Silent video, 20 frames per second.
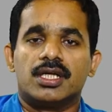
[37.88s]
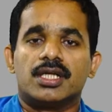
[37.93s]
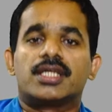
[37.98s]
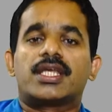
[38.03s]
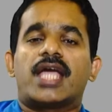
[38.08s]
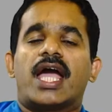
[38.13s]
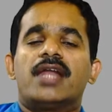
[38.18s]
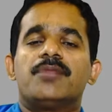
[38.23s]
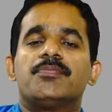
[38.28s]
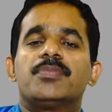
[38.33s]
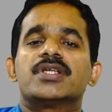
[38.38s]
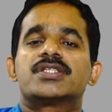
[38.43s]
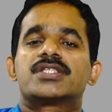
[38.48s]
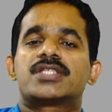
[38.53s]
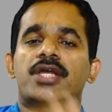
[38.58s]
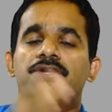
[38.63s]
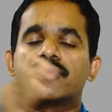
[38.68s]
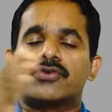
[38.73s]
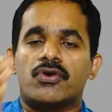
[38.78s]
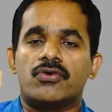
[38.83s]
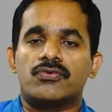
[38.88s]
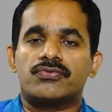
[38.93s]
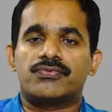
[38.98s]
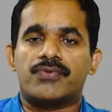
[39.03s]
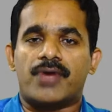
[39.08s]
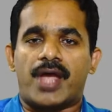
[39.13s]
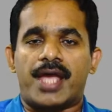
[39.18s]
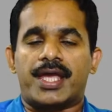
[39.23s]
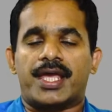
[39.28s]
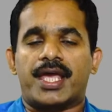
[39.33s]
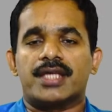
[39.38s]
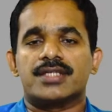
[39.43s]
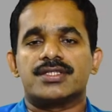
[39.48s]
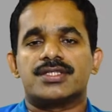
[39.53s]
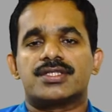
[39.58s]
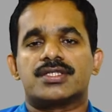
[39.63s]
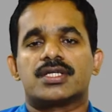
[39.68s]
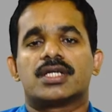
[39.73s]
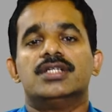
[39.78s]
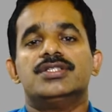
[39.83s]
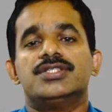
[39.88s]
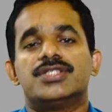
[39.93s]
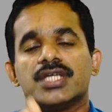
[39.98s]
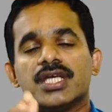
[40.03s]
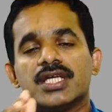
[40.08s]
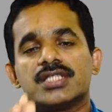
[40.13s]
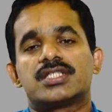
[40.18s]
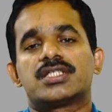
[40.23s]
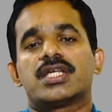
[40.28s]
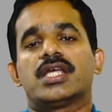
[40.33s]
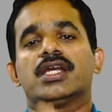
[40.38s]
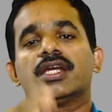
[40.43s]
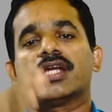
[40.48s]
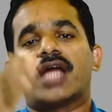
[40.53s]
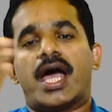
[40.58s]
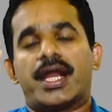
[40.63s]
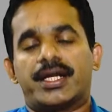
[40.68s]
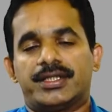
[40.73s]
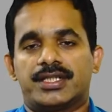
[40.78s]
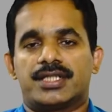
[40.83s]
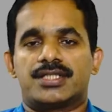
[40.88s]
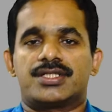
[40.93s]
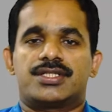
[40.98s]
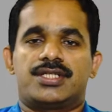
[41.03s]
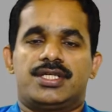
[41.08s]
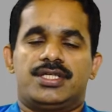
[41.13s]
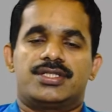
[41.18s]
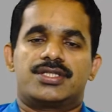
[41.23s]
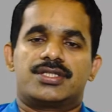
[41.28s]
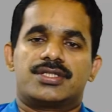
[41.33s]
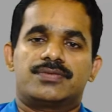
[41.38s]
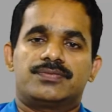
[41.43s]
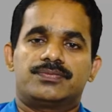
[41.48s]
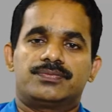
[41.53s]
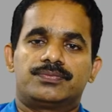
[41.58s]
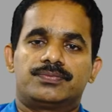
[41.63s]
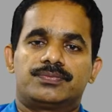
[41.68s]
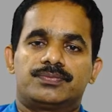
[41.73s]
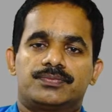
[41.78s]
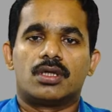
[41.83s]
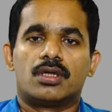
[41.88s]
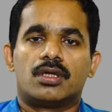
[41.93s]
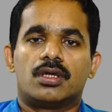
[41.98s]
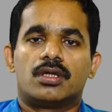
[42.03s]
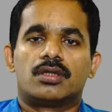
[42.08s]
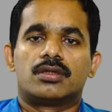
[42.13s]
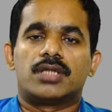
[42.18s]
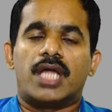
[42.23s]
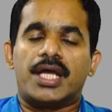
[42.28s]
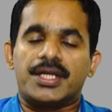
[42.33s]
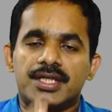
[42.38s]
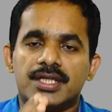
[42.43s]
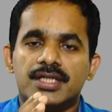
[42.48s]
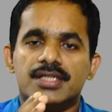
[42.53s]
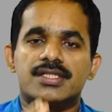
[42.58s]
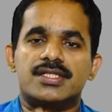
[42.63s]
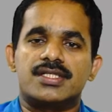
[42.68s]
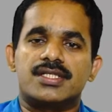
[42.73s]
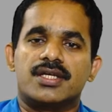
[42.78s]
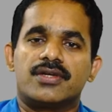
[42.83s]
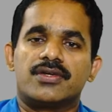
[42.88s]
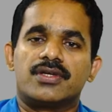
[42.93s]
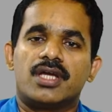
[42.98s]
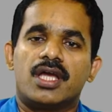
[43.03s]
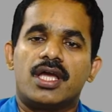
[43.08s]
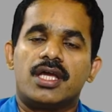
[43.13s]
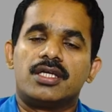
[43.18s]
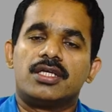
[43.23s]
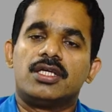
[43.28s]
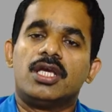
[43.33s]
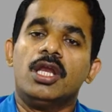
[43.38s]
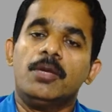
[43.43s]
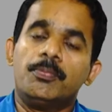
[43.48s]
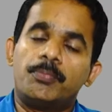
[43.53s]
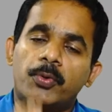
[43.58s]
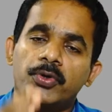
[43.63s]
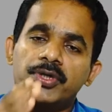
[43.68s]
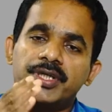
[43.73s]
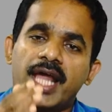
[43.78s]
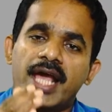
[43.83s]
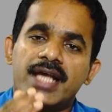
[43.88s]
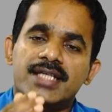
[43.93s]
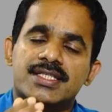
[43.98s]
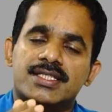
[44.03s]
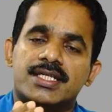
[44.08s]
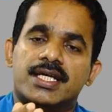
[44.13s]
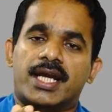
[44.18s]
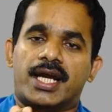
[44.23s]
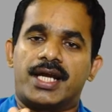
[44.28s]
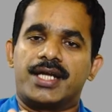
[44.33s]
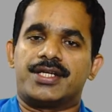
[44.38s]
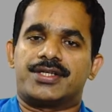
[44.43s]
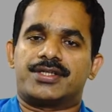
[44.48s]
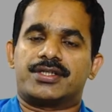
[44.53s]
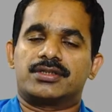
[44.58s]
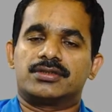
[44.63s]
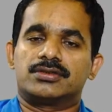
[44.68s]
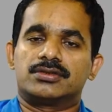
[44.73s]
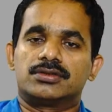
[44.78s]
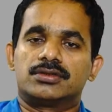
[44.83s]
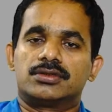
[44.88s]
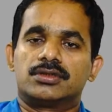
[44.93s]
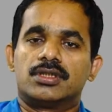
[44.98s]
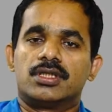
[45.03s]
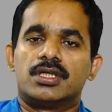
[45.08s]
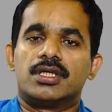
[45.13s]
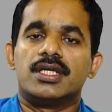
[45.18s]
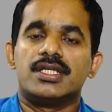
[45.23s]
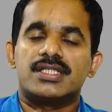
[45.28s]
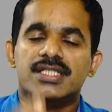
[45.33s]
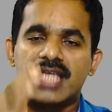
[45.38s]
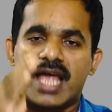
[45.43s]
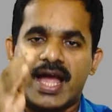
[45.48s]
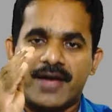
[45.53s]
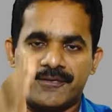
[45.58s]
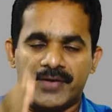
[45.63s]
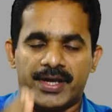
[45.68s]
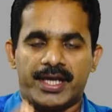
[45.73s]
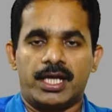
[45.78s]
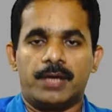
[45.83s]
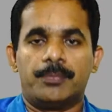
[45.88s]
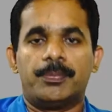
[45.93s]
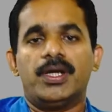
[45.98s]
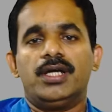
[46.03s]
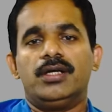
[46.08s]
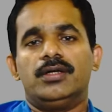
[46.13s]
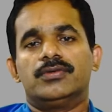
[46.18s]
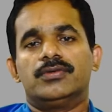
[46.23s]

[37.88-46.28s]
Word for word: can be set off against G S T in another stage. That is, input tax credit is available